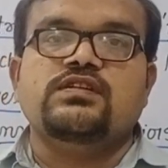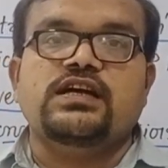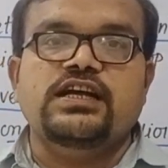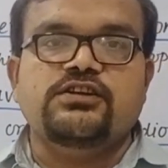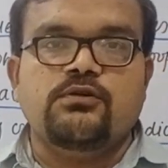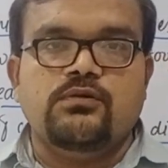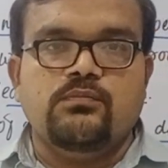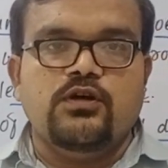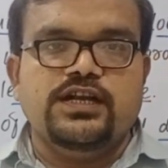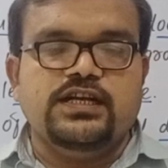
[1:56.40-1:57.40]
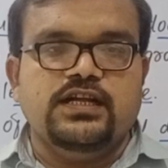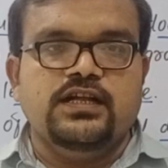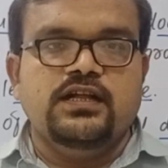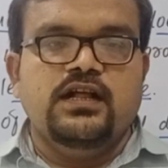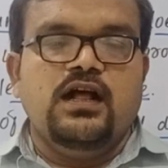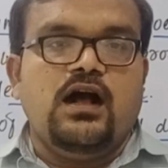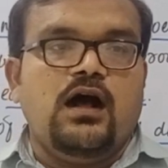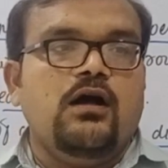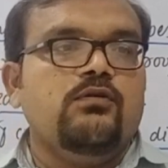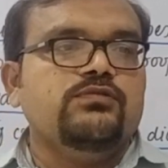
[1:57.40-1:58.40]
ketone moiety.
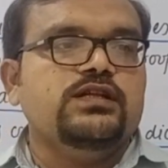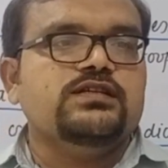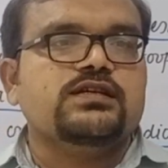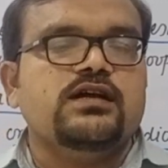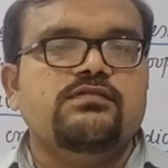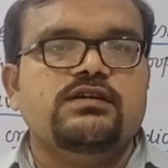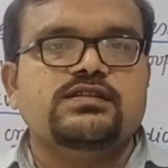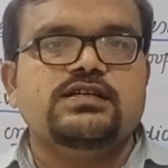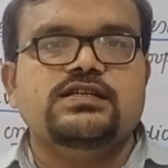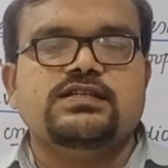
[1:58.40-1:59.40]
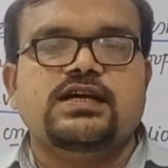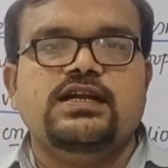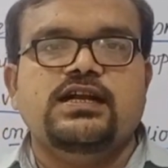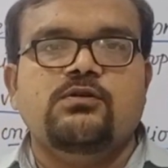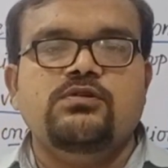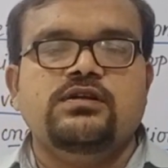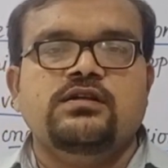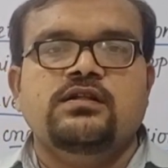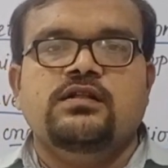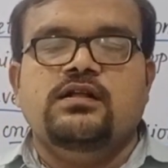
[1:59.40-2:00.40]
How this conversion is carried out?
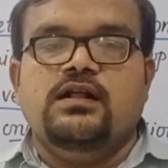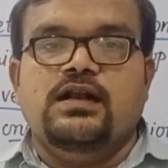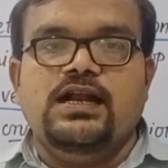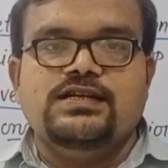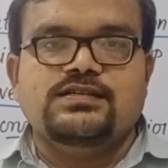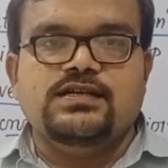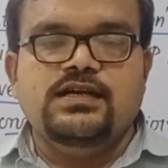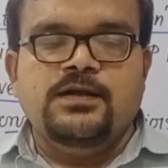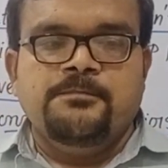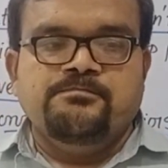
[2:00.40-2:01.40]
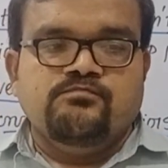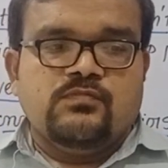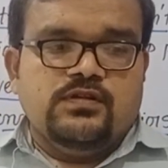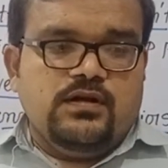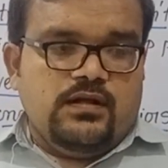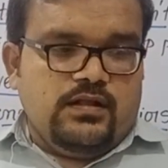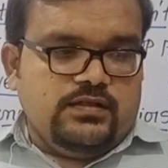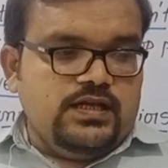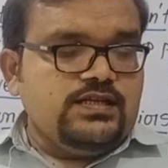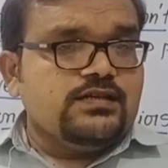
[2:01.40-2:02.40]
Let's see. This